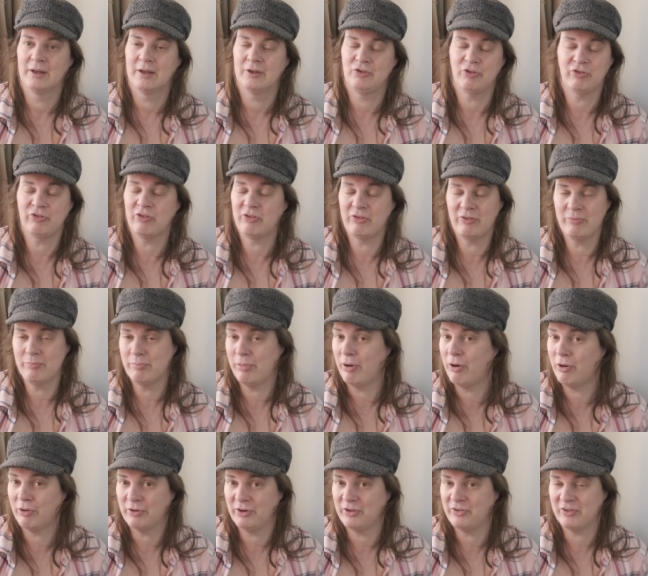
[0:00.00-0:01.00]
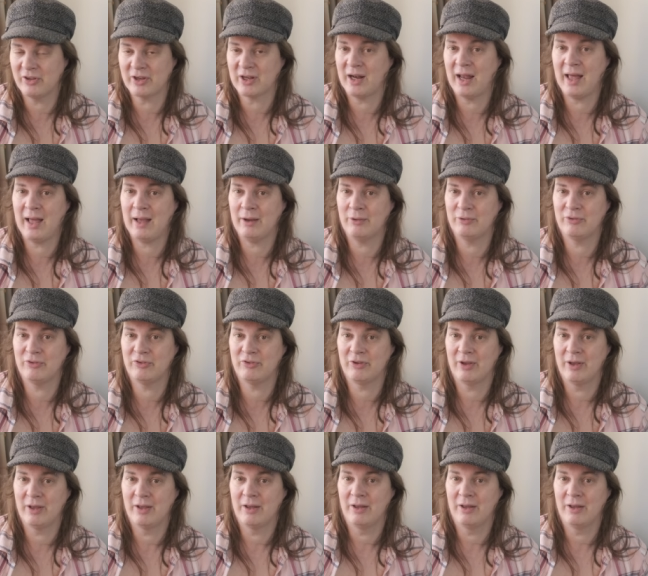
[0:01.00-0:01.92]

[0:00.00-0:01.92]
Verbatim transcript: just as important as the clouds,